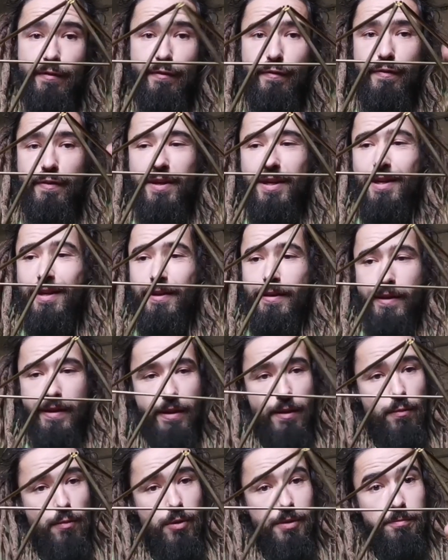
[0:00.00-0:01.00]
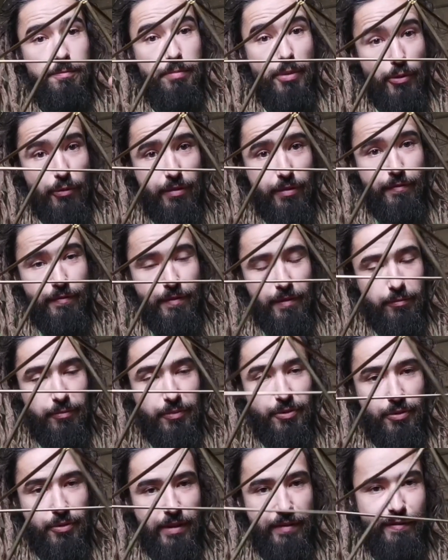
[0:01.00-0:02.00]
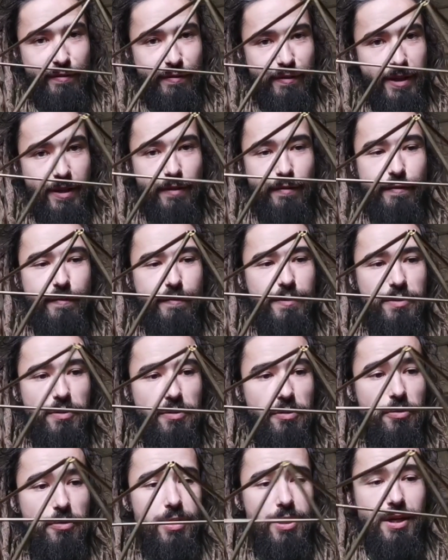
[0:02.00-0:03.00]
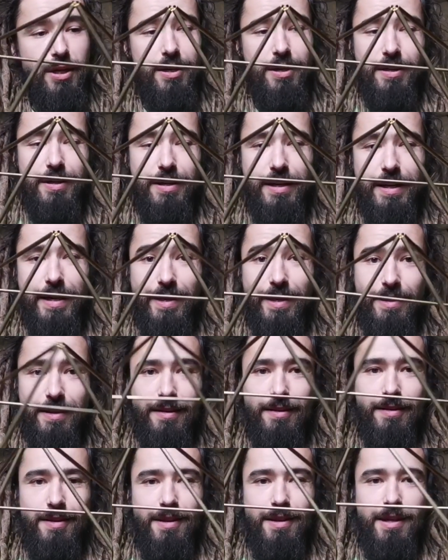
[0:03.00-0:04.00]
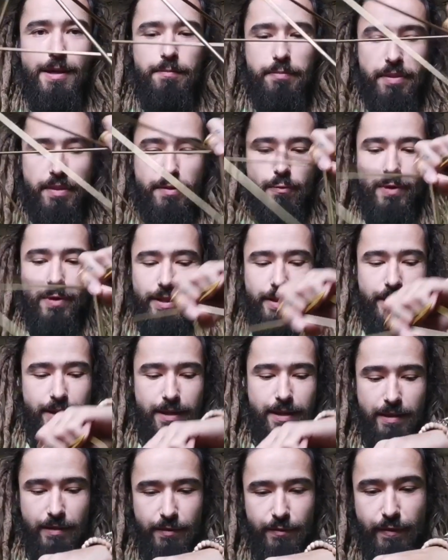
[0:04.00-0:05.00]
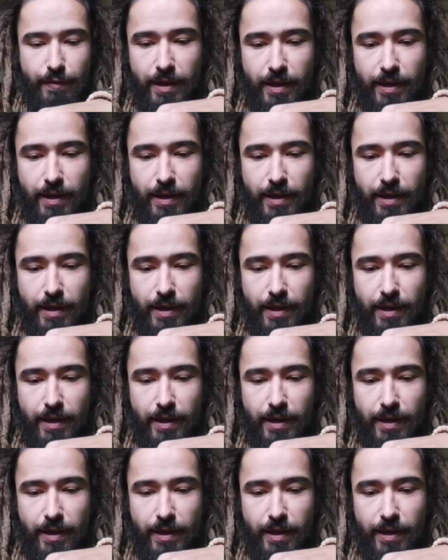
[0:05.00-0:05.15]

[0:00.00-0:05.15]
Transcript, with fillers: of them to have five. So I can keep the one that has five and close that.